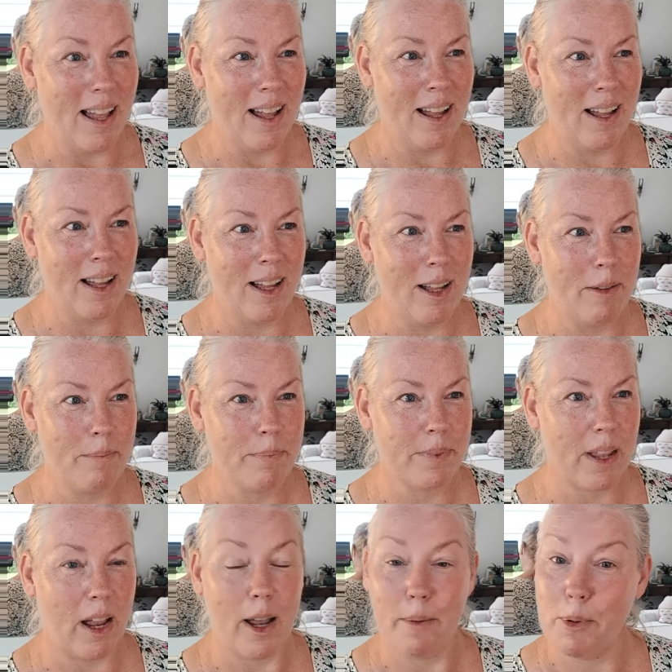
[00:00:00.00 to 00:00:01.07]
I
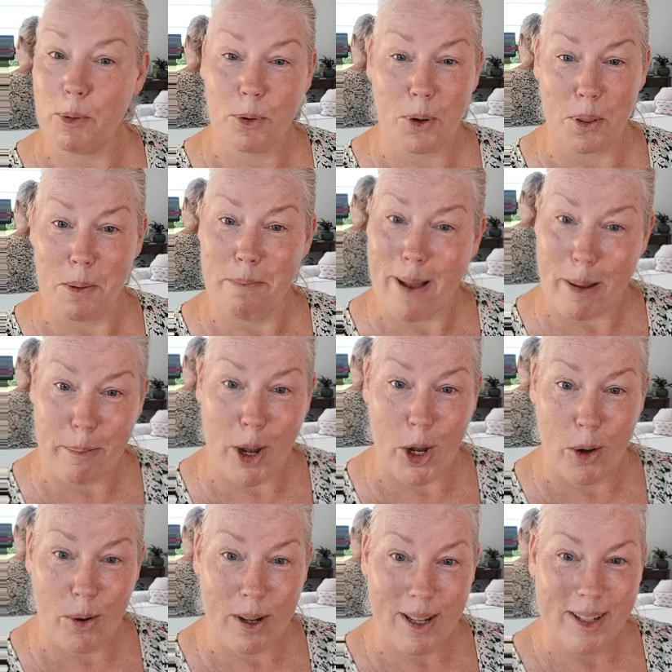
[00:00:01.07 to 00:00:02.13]
hope you all got the
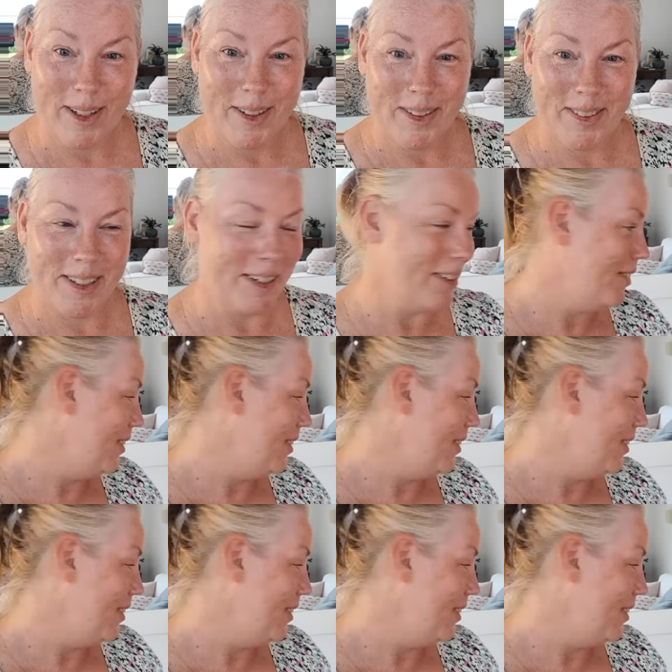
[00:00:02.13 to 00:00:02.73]
memo that